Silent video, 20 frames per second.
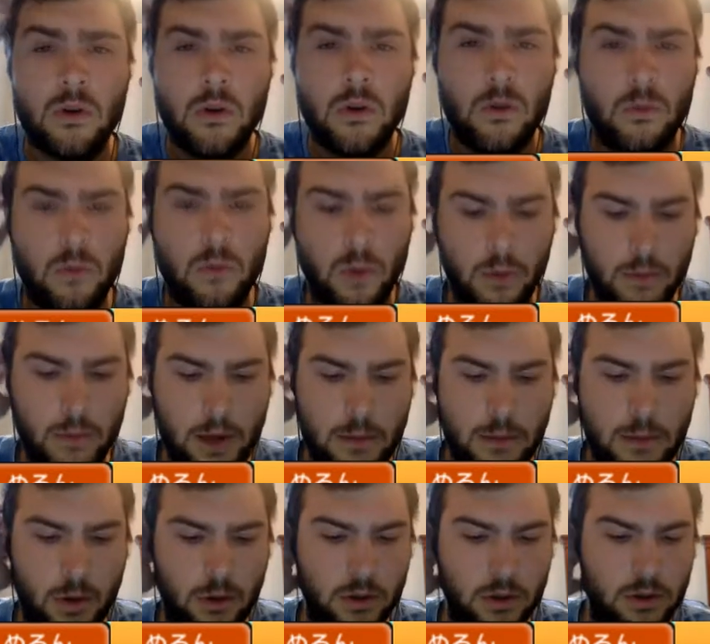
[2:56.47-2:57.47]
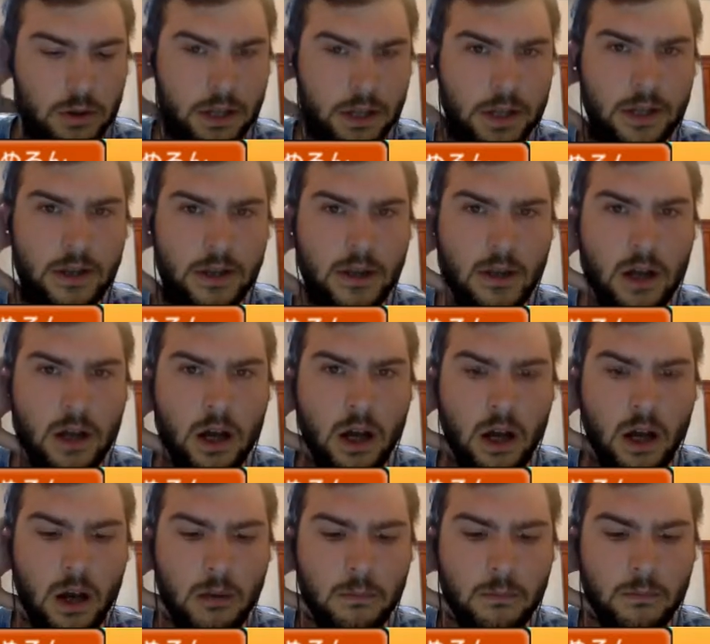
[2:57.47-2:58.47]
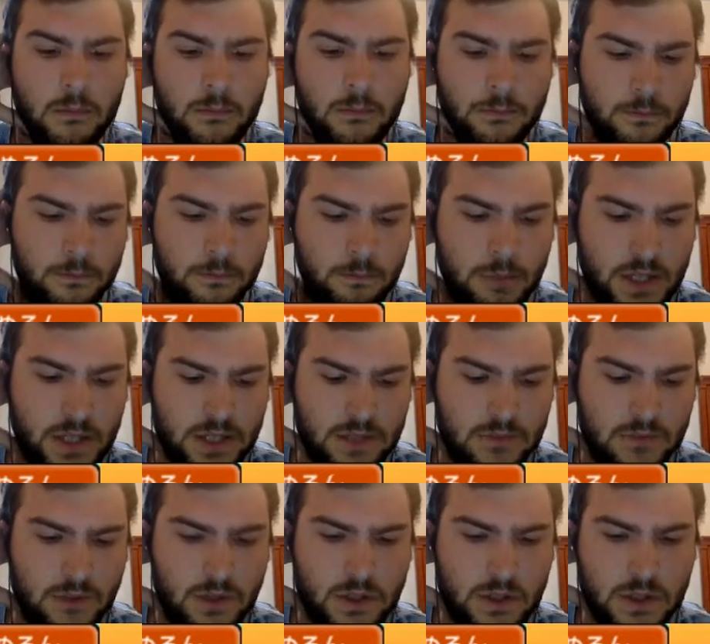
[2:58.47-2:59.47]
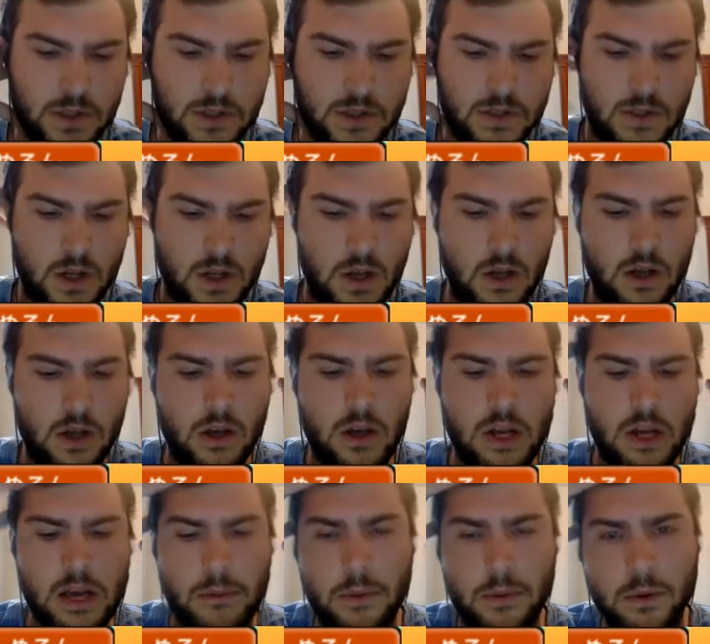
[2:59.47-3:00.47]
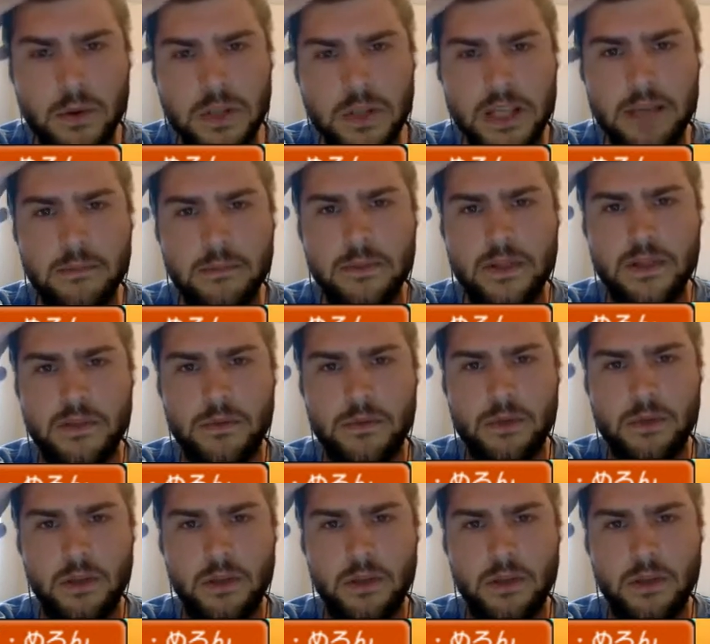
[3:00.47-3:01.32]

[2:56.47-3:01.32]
What would my opponent lead? Because versus Hippo teams, it's really